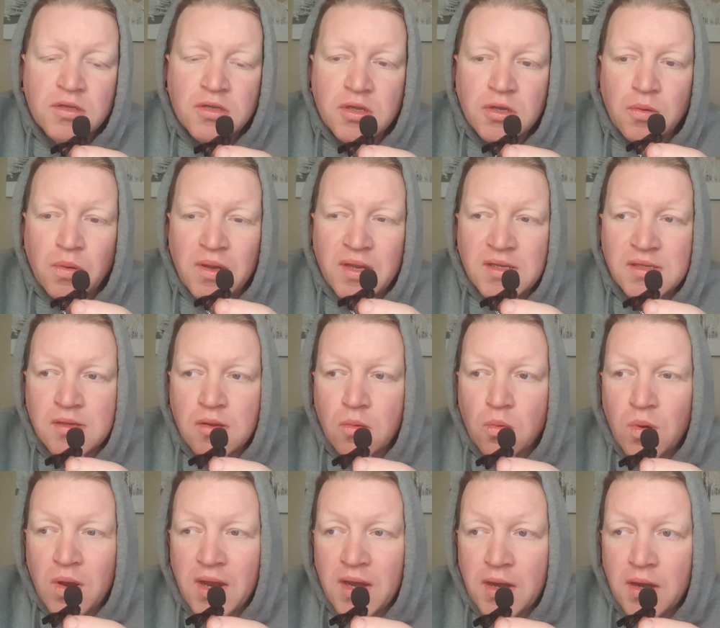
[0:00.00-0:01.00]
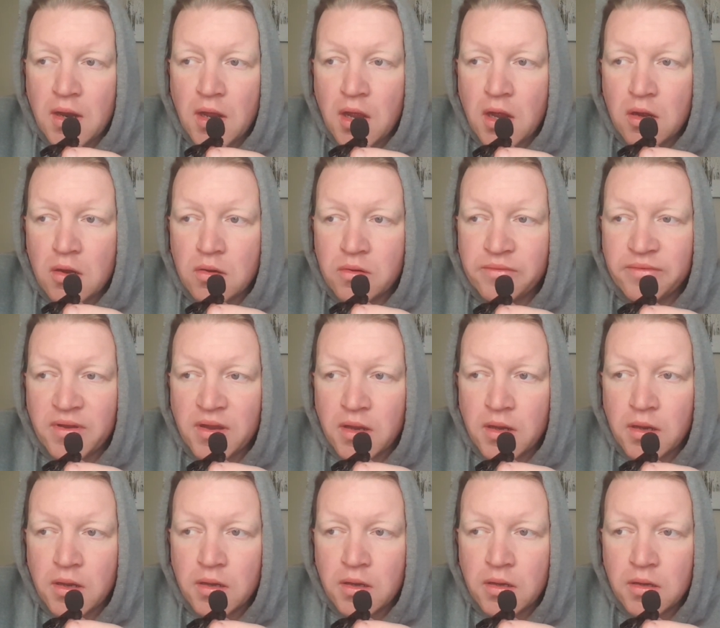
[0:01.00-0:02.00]
To his win
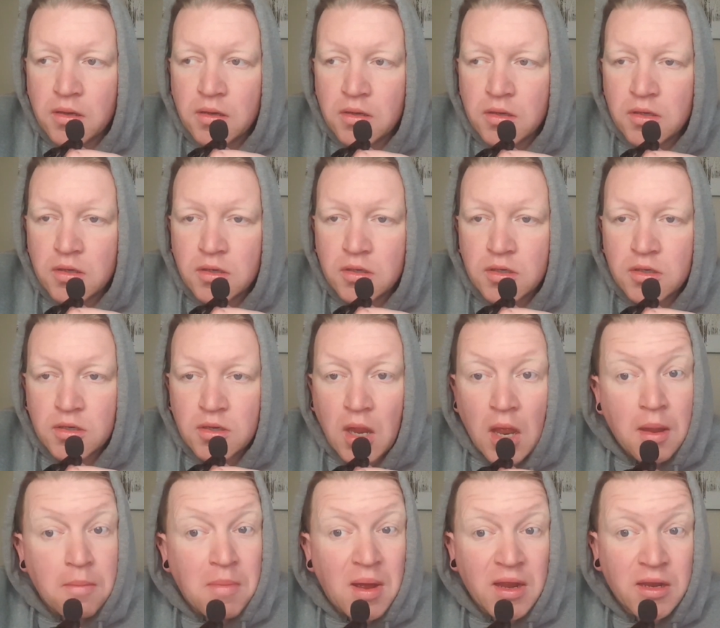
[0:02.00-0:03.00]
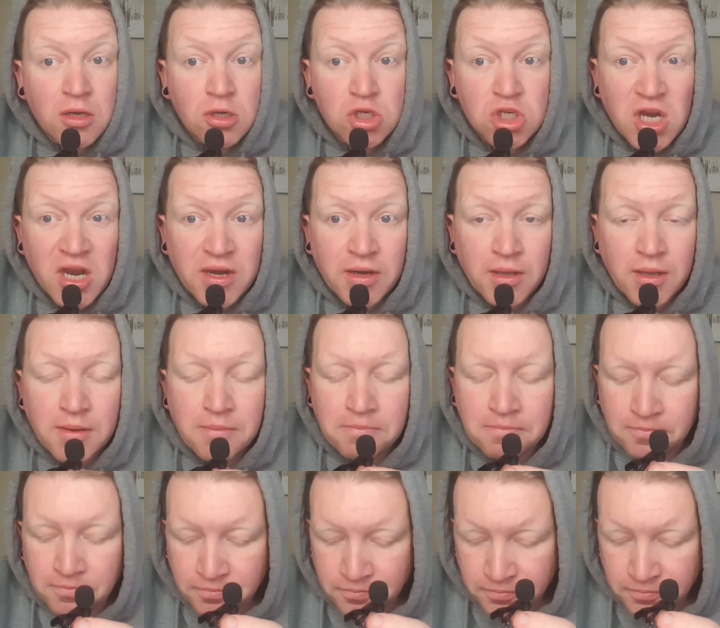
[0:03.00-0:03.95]
over Michael Chandler